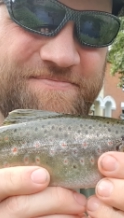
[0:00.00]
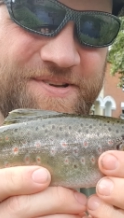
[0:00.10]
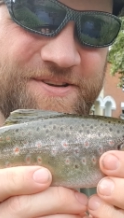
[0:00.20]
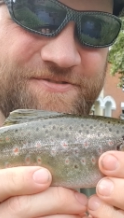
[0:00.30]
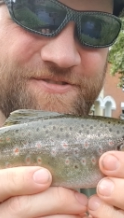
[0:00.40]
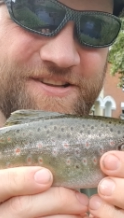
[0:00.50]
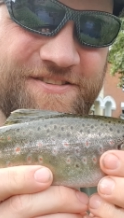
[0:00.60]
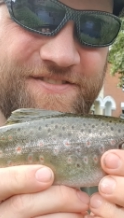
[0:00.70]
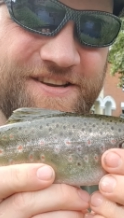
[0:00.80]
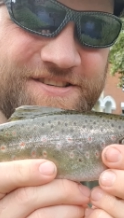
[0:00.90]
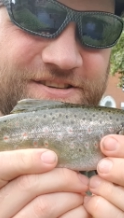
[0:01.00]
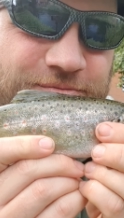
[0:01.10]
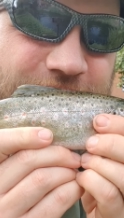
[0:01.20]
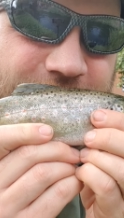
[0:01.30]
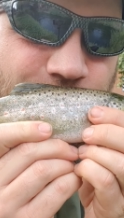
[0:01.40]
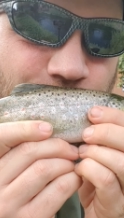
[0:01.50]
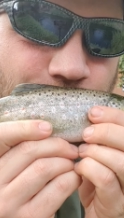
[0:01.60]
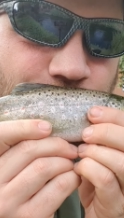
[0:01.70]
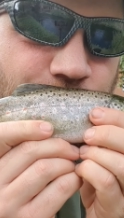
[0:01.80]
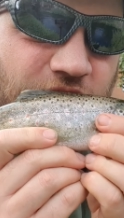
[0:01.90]
Beautiful little fish.
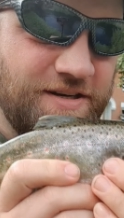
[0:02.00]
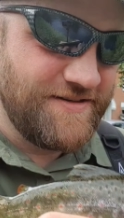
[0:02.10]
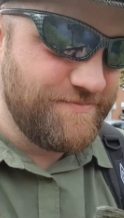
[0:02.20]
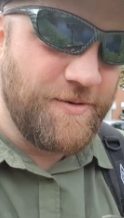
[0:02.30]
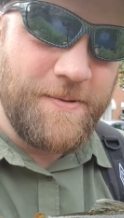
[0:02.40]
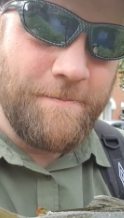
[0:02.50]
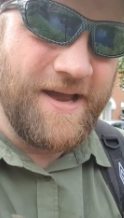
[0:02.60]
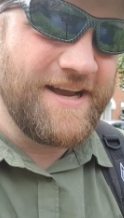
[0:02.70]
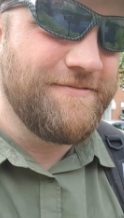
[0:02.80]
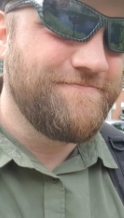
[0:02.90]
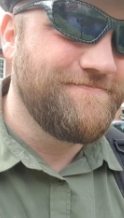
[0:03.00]
Mwah, pop him back.